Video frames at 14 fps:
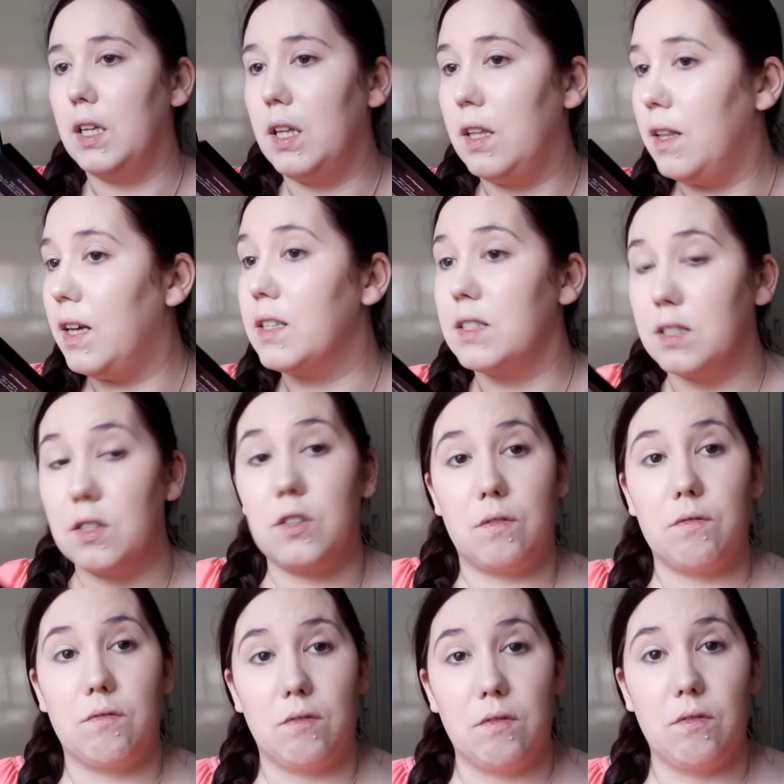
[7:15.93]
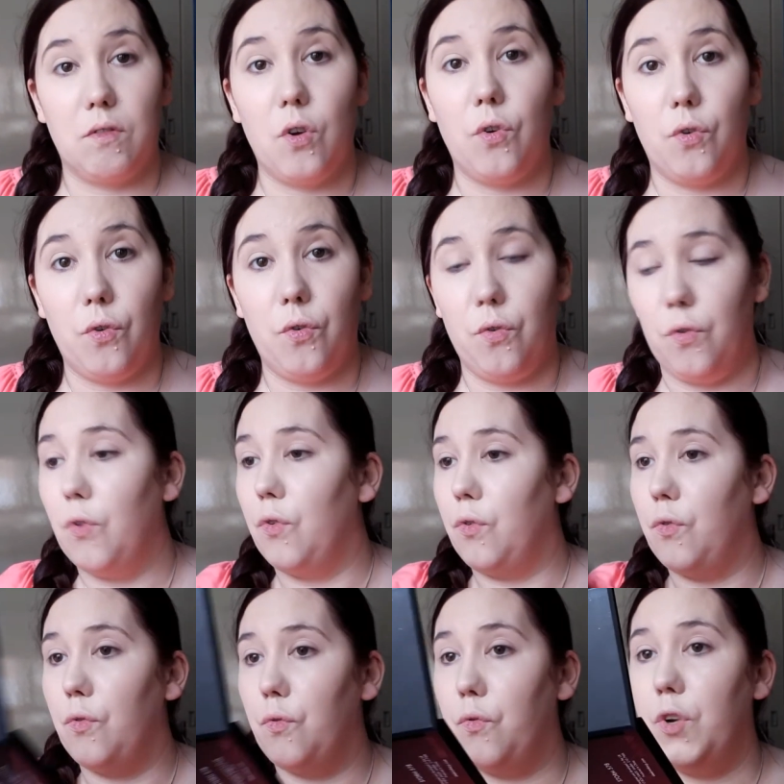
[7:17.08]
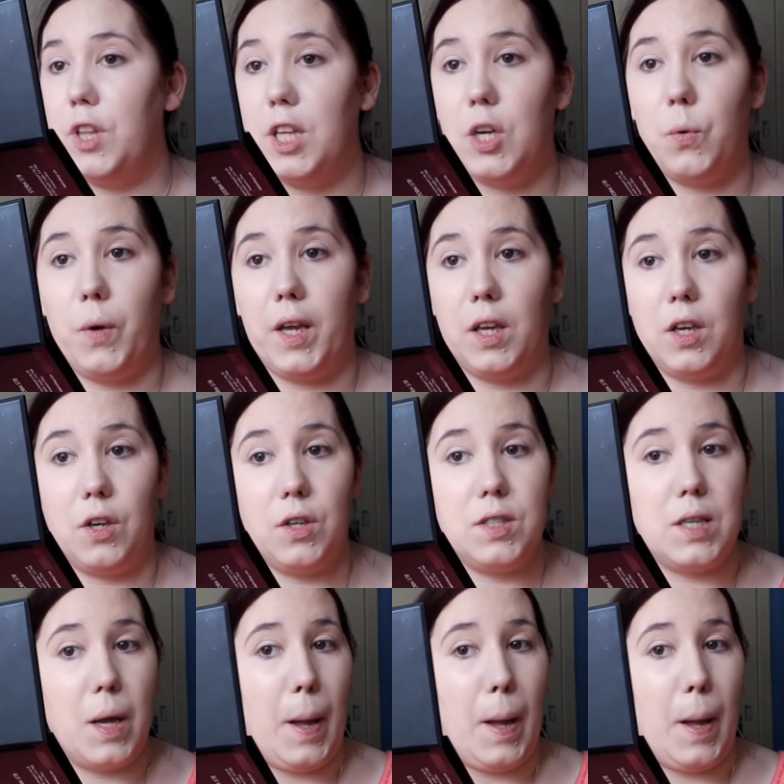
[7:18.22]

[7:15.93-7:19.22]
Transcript: That's really quite good.